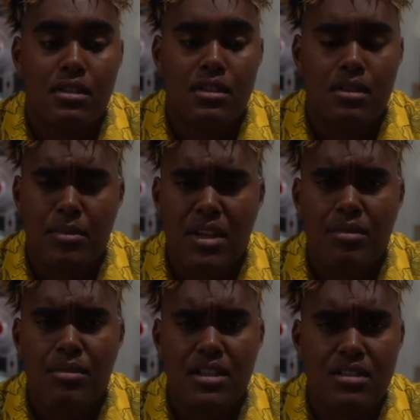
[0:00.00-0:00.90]
And
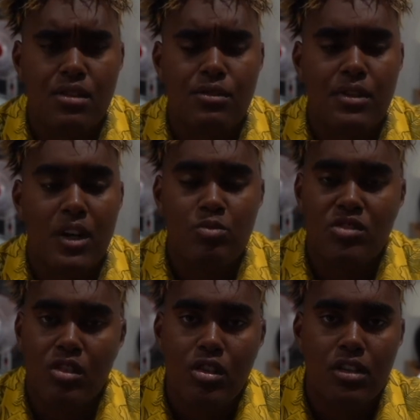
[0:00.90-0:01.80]
being myself helps a
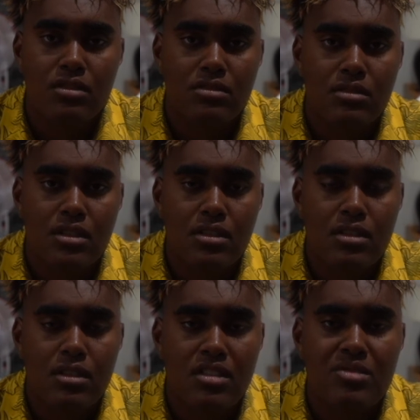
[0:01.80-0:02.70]
lot,
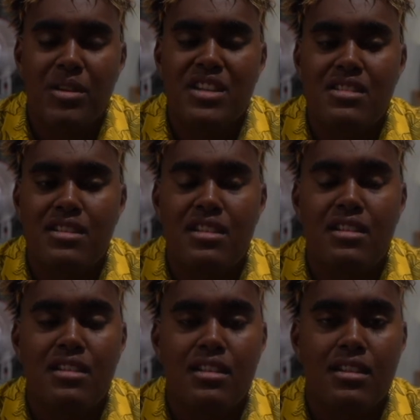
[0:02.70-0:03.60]
especially
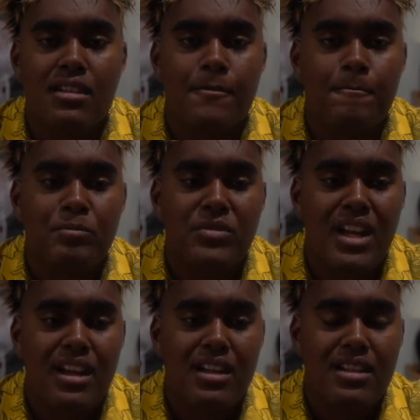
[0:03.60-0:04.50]

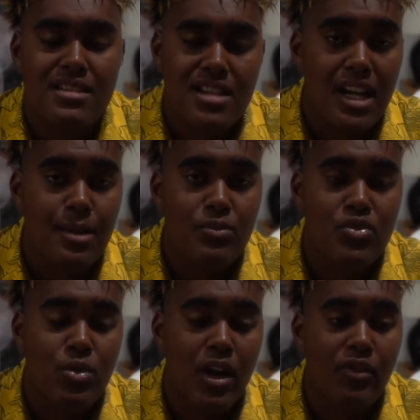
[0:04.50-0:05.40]
in times
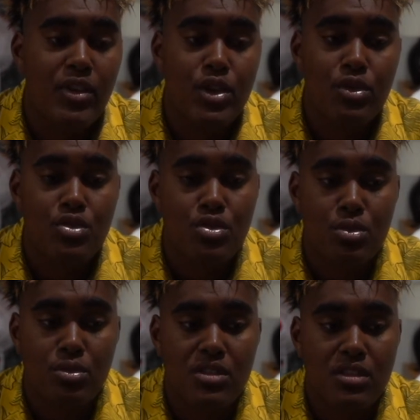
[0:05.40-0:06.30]
where I video
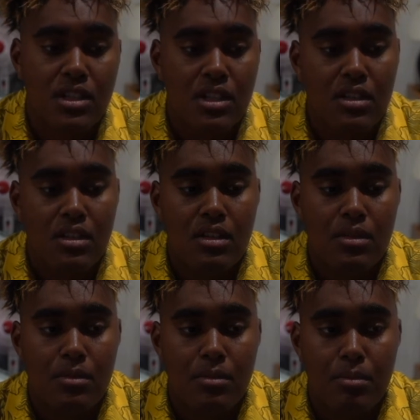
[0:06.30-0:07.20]
shoot
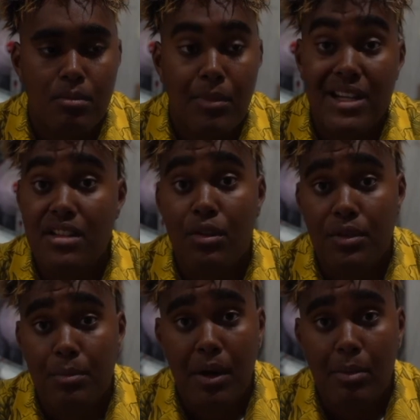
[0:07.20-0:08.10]
myself
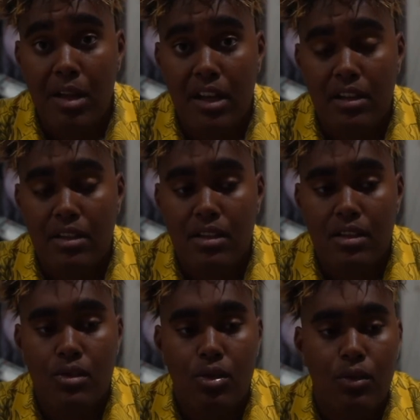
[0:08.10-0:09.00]
in public
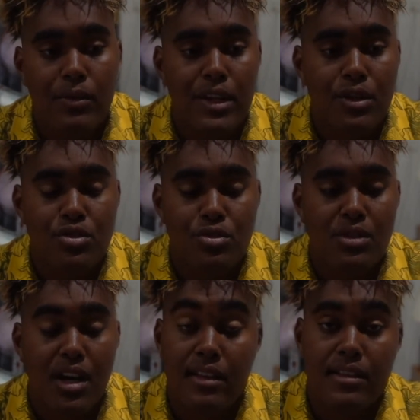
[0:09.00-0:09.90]
or video shoot
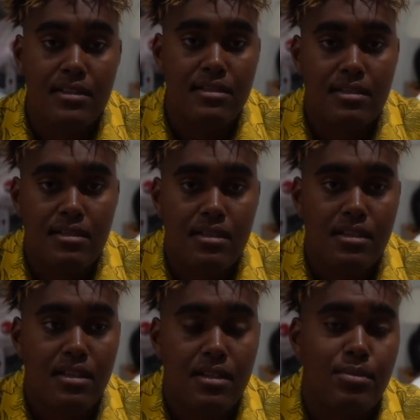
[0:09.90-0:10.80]
others
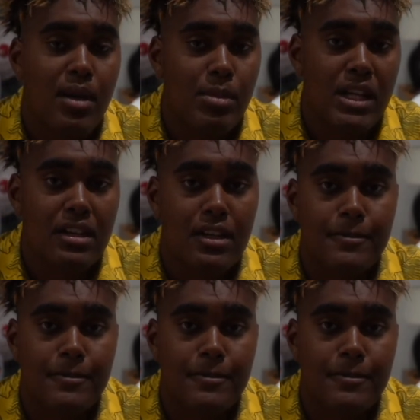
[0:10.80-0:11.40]
in public.